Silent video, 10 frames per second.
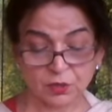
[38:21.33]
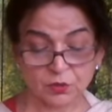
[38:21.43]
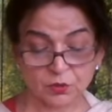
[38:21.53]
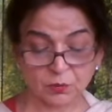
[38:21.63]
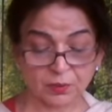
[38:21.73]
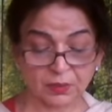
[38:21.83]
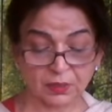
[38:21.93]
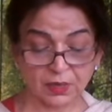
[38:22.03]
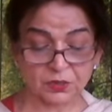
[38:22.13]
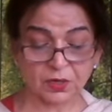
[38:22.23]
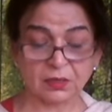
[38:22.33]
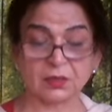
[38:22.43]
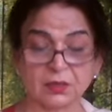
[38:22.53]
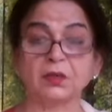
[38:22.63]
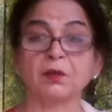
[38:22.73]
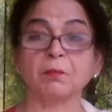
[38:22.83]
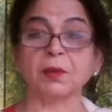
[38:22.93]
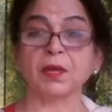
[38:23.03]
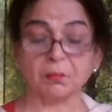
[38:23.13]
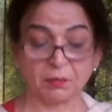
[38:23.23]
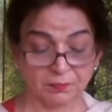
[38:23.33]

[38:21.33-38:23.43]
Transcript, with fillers: Supratik has killed Bhim.